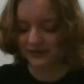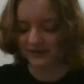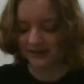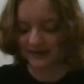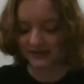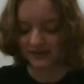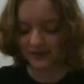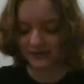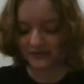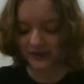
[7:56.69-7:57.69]
feeling that our dear
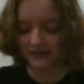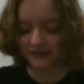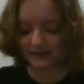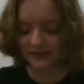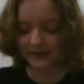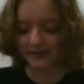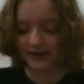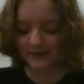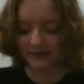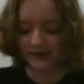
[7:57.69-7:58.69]
Sylvester is still
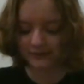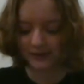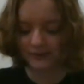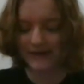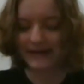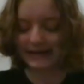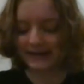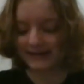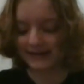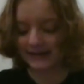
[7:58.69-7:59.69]
alive and not far away."
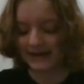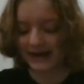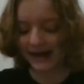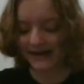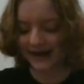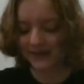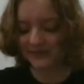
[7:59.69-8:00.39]
"I am!"